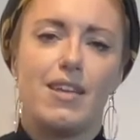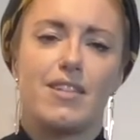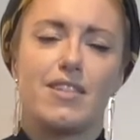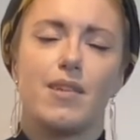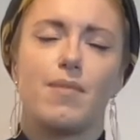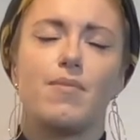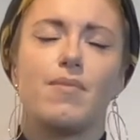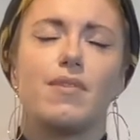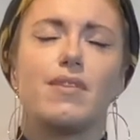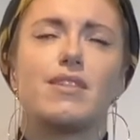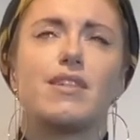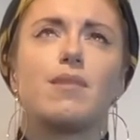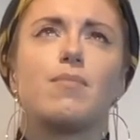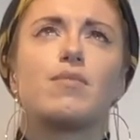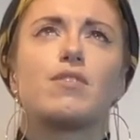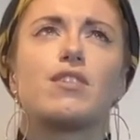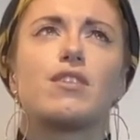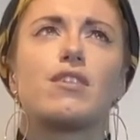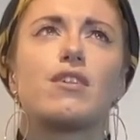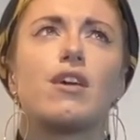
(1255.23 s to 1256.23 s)

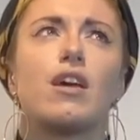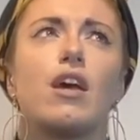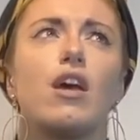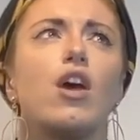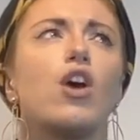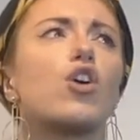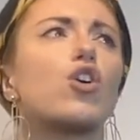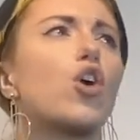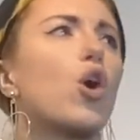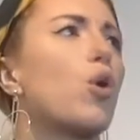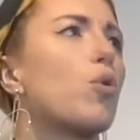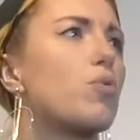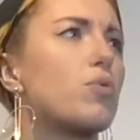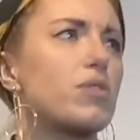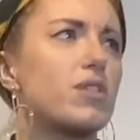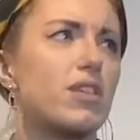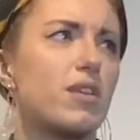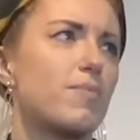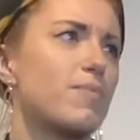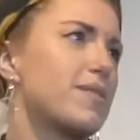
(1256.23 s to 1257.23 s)
Seemed to
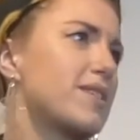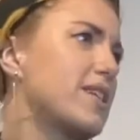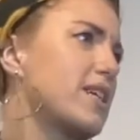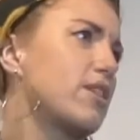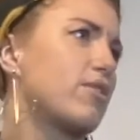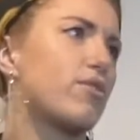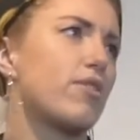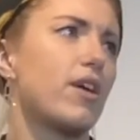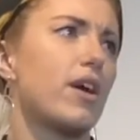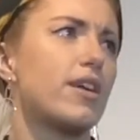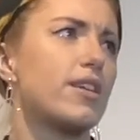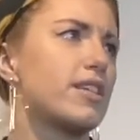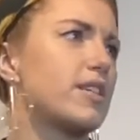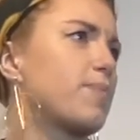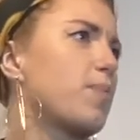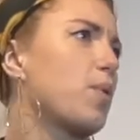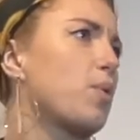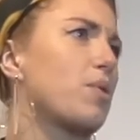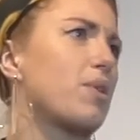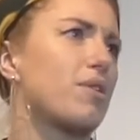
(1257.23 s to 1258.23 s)
coax some secret
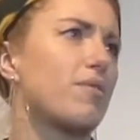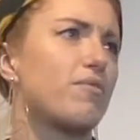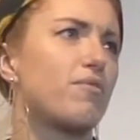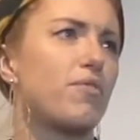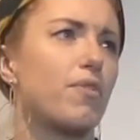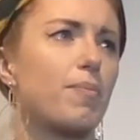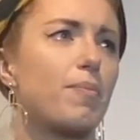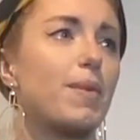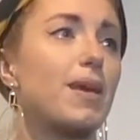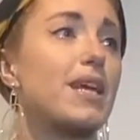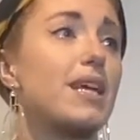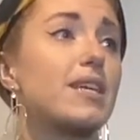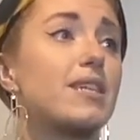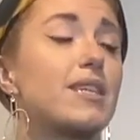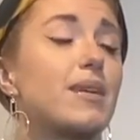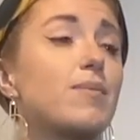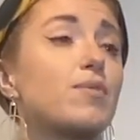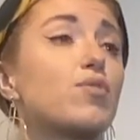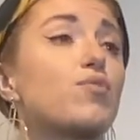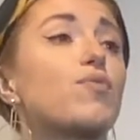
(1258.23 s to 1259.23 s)
unspoken from me,
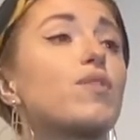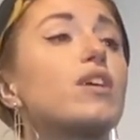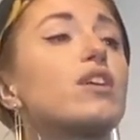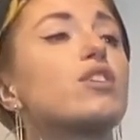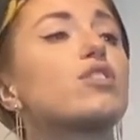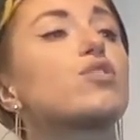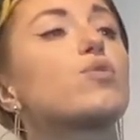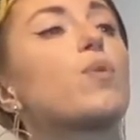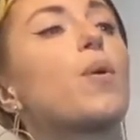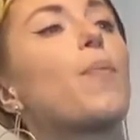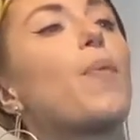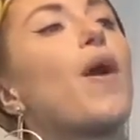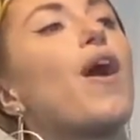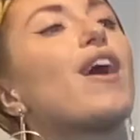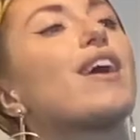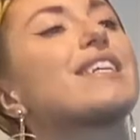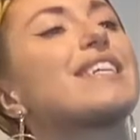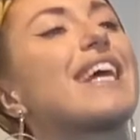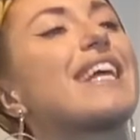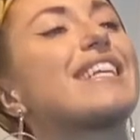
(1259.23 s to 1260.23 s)
seemed to reach to a
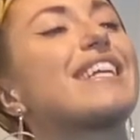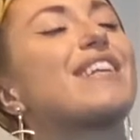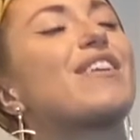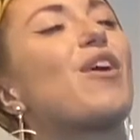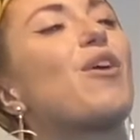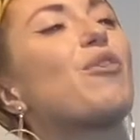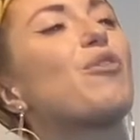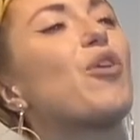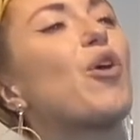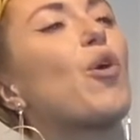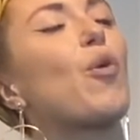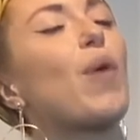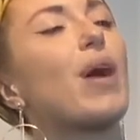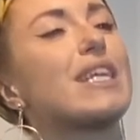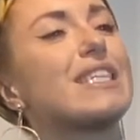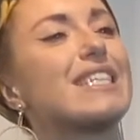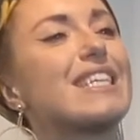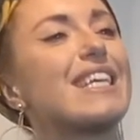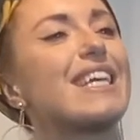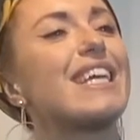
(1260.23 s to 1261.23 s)
part I did not know,
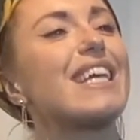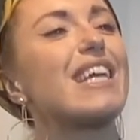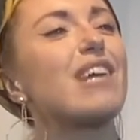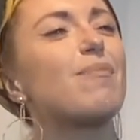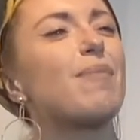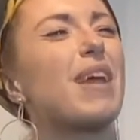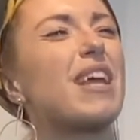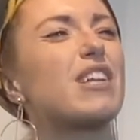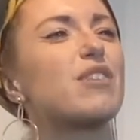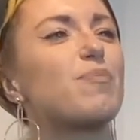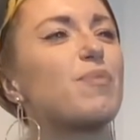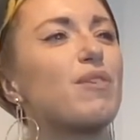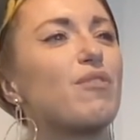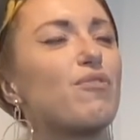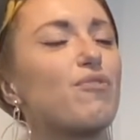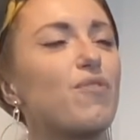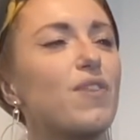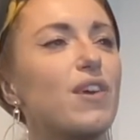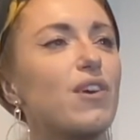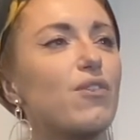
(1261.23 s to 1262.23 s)
and he made me
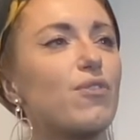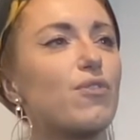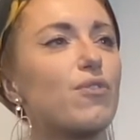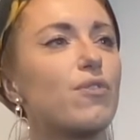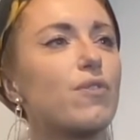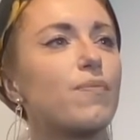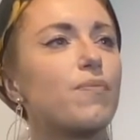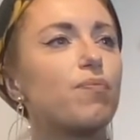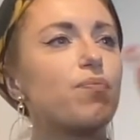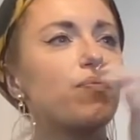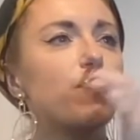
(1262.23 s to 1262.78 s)
feel